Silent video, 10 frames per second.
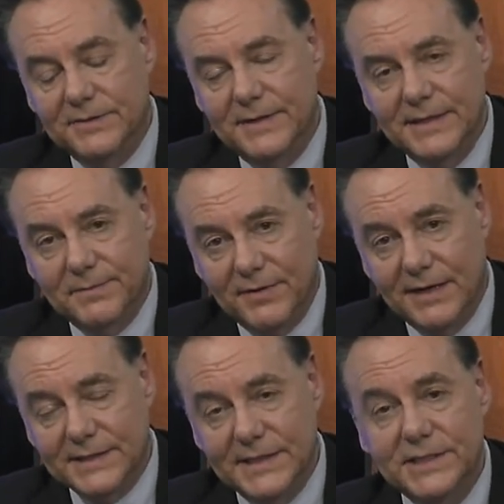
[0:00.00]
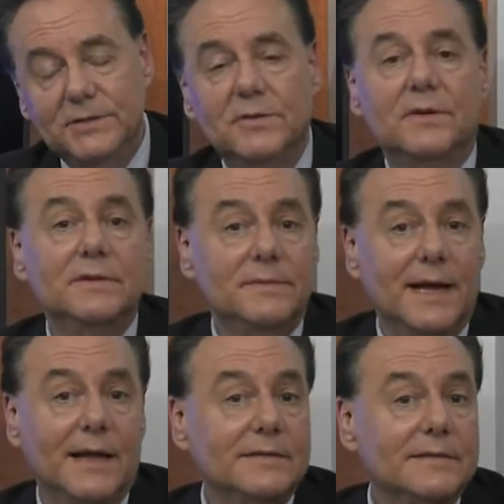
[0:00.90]
During the process, you learned
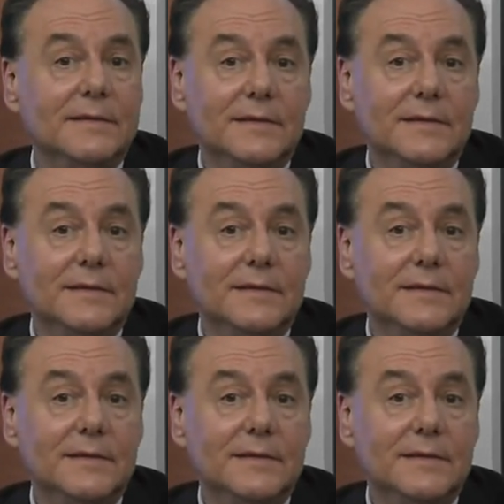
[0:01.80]
about